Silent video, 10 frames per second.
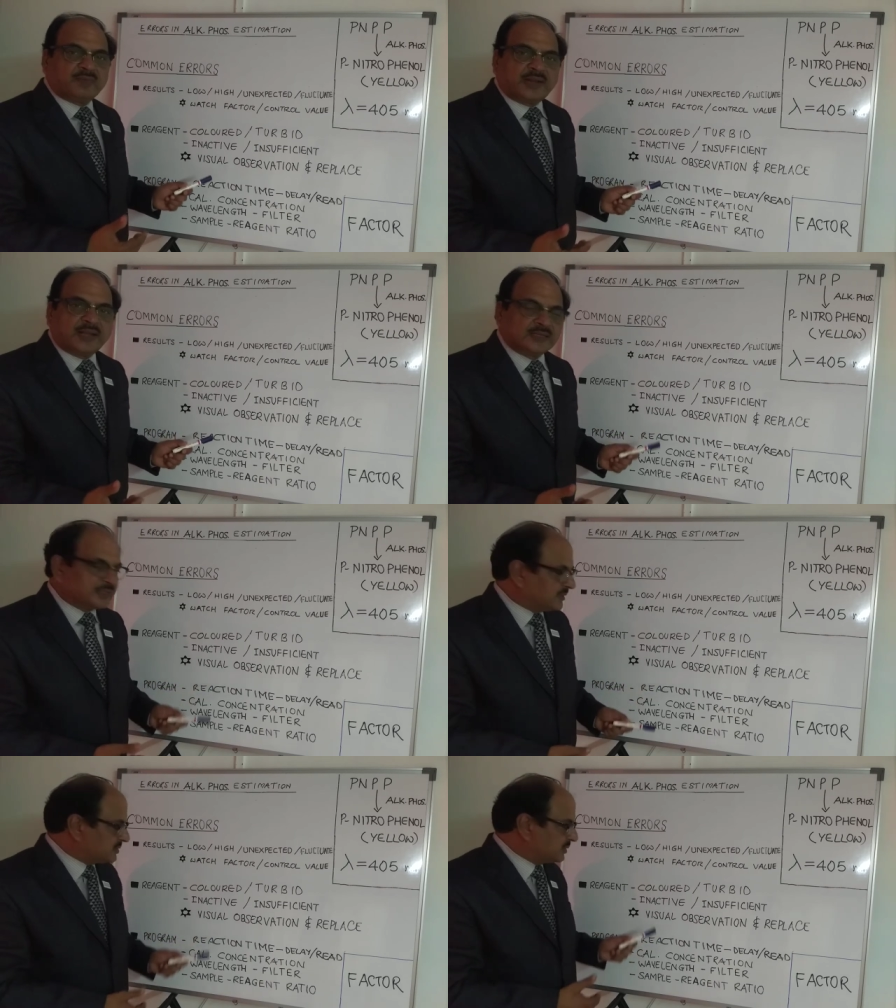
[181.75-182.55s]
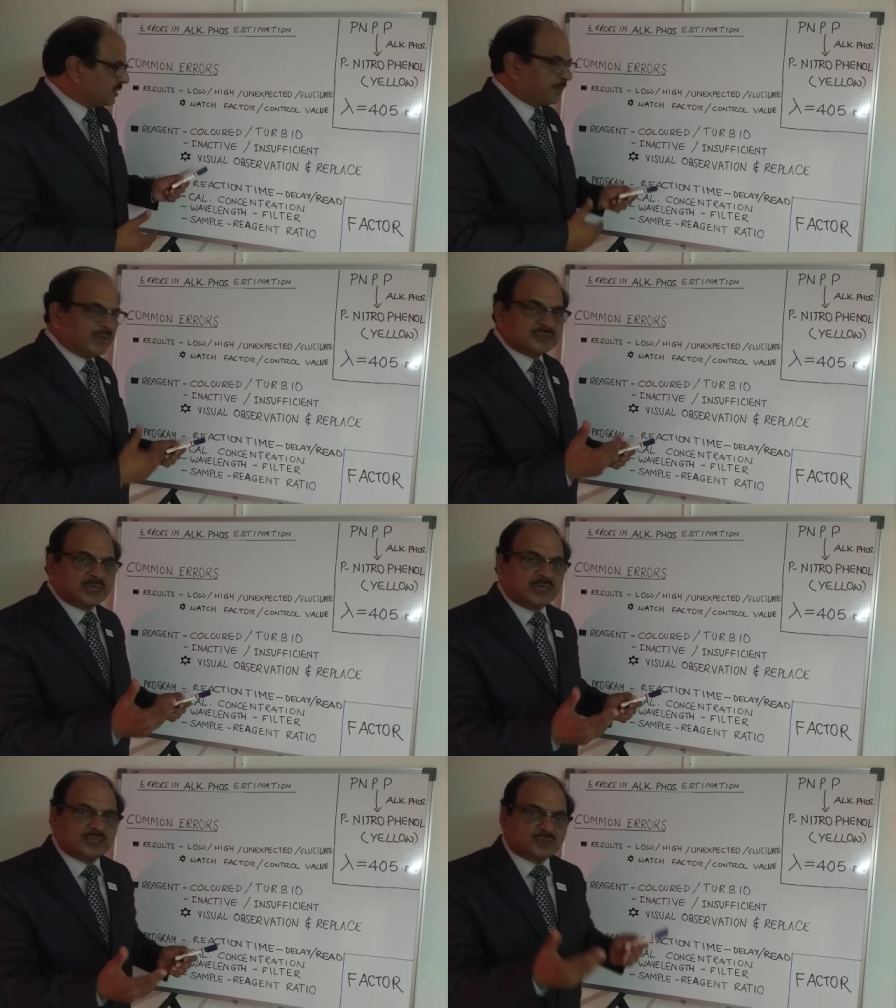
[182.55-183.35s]
reagents, the best
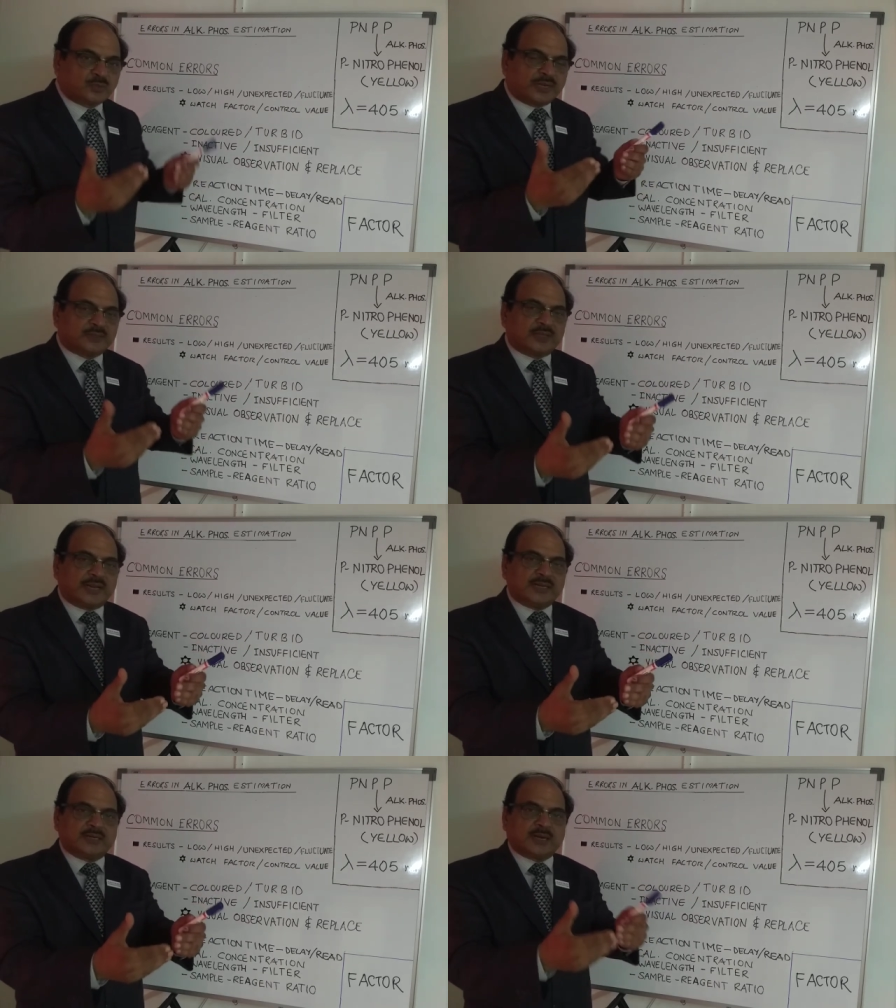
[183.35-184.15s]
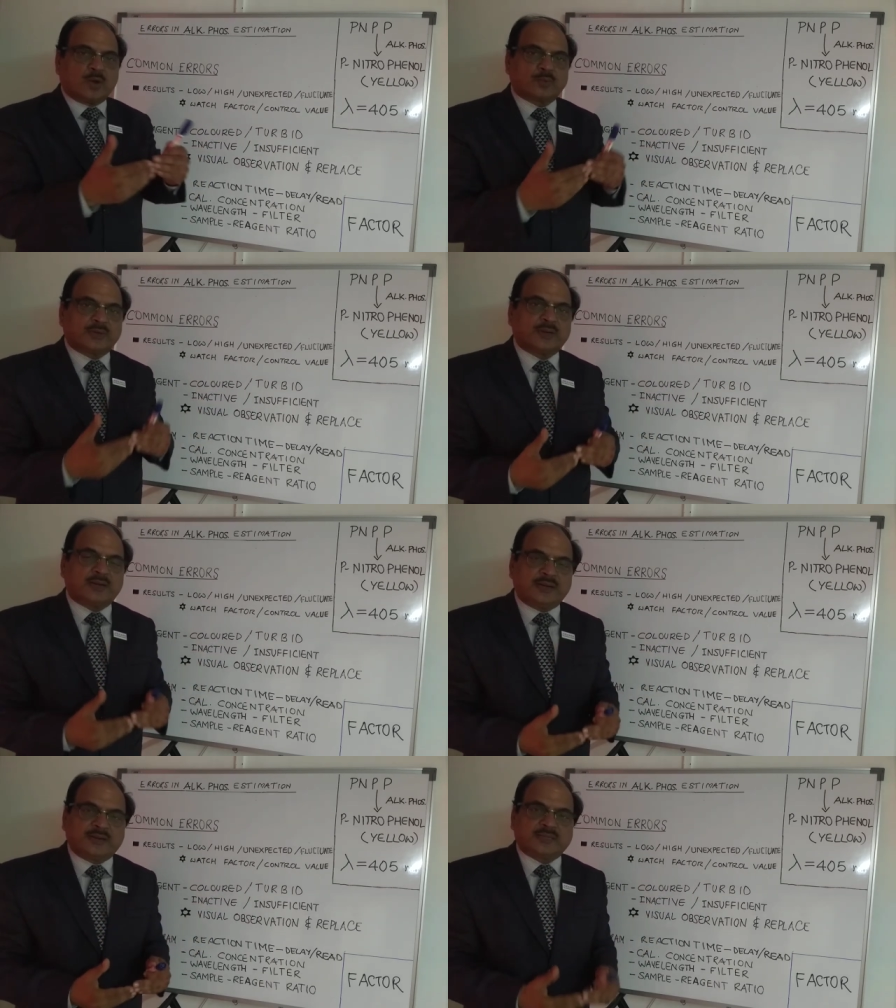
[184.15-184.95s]
thing is to take the reagent out in a
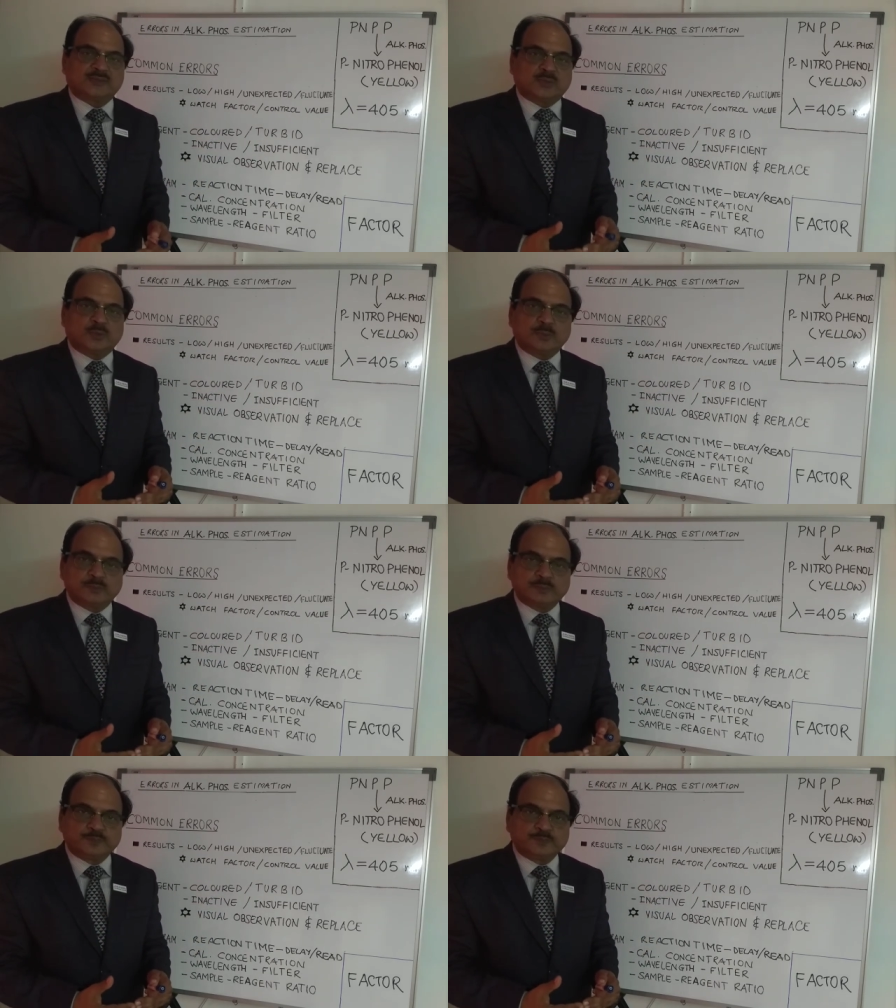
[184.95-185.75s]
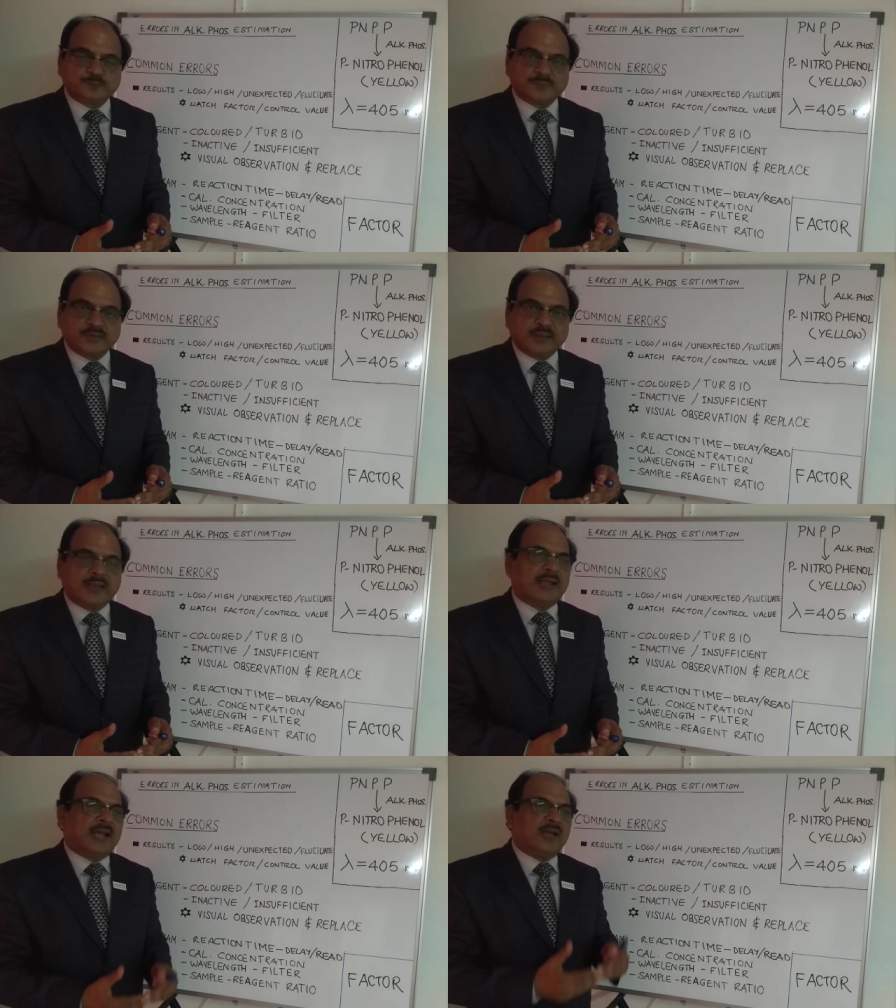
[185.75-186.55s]
clean test tube
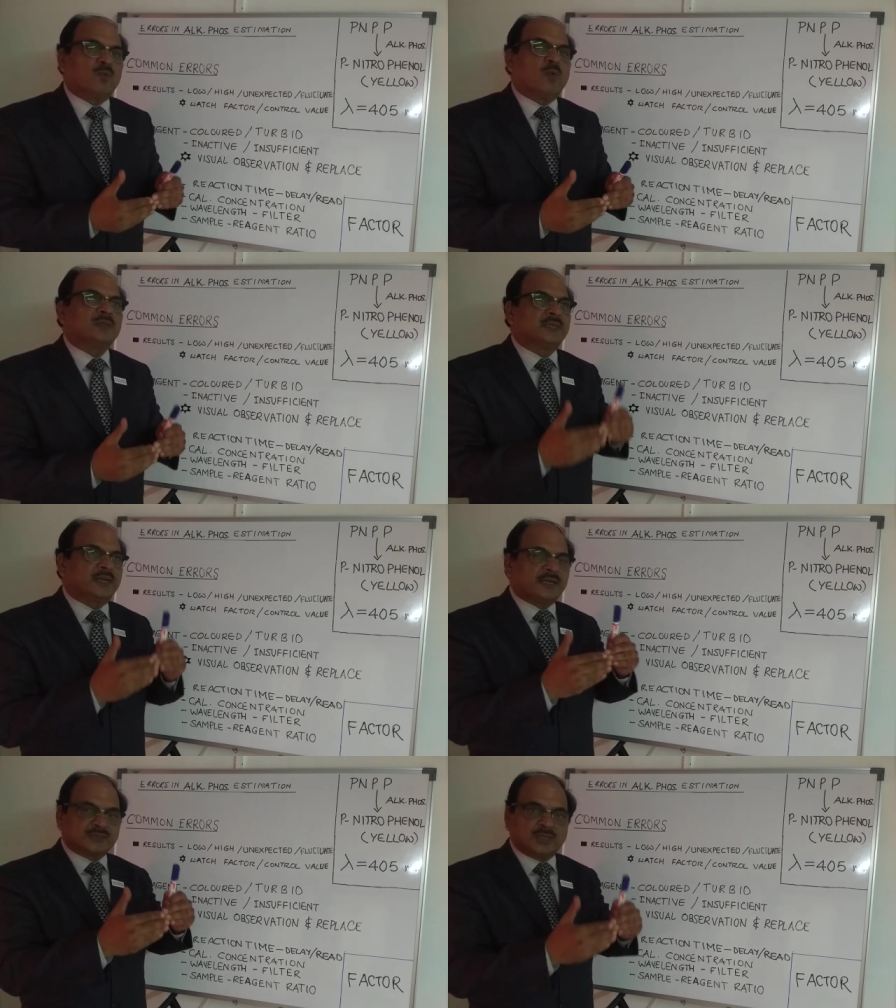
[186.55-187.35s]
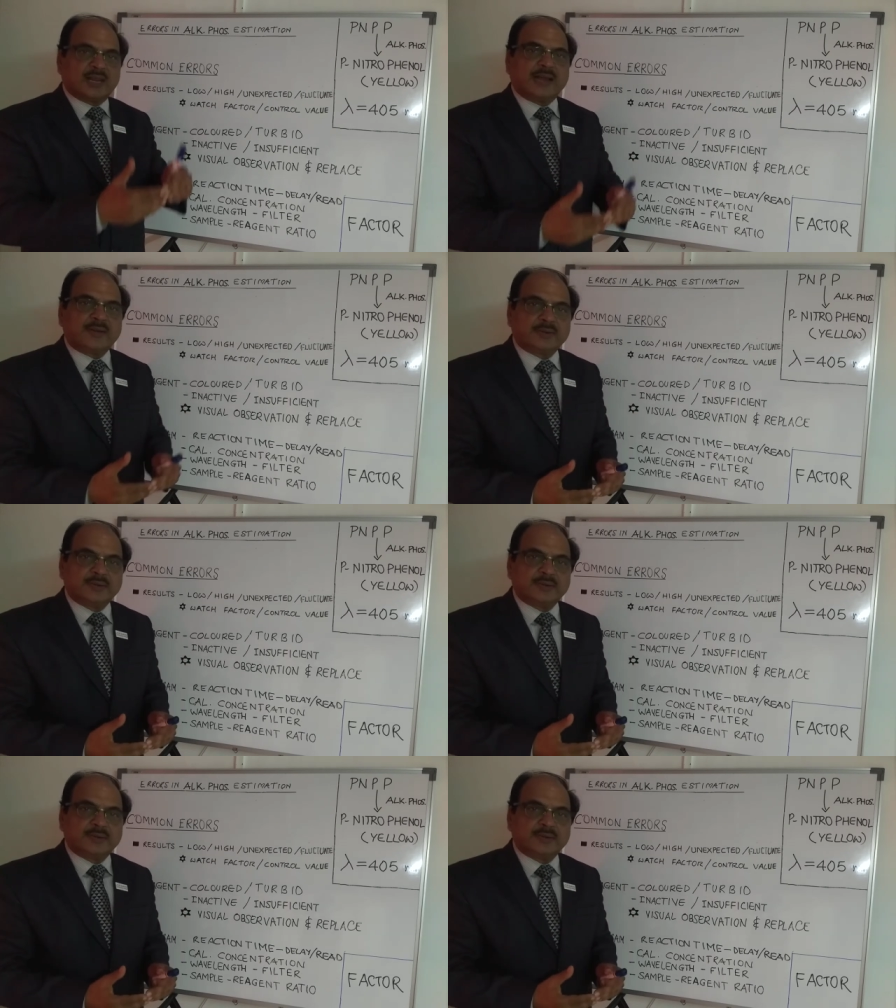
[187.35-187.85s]
and watch it against the light.